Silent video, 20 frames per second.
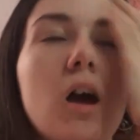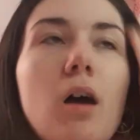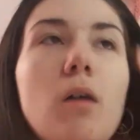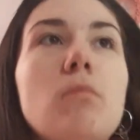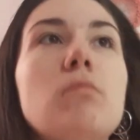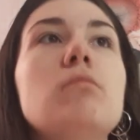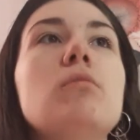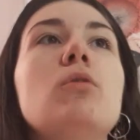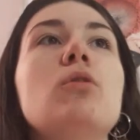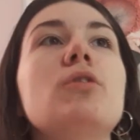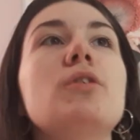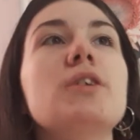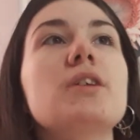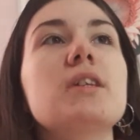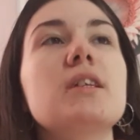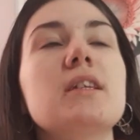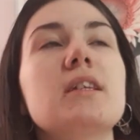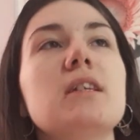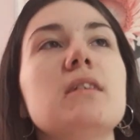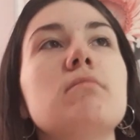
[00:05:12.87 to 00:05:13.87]
more
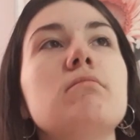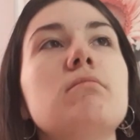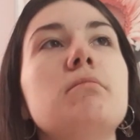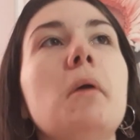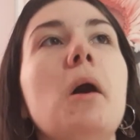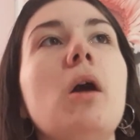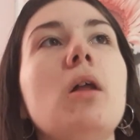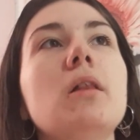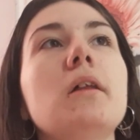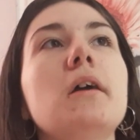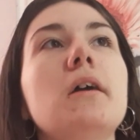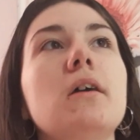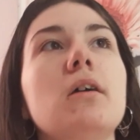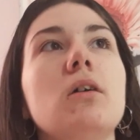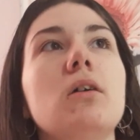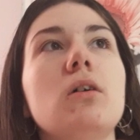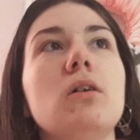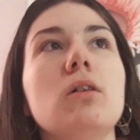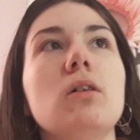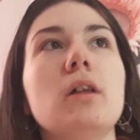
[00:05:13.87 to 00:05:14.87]

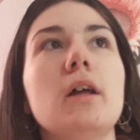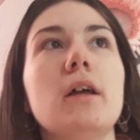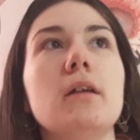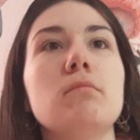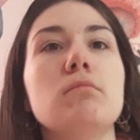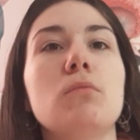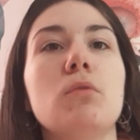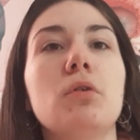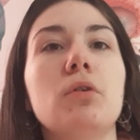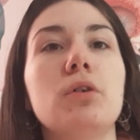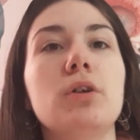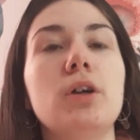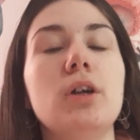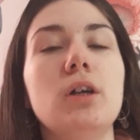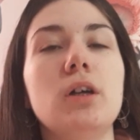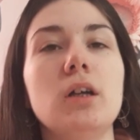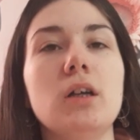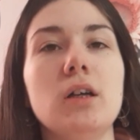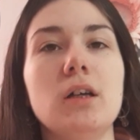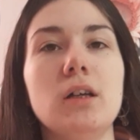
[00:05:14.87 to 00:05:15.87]
symbolical and
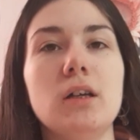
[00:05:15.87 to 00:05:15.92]
more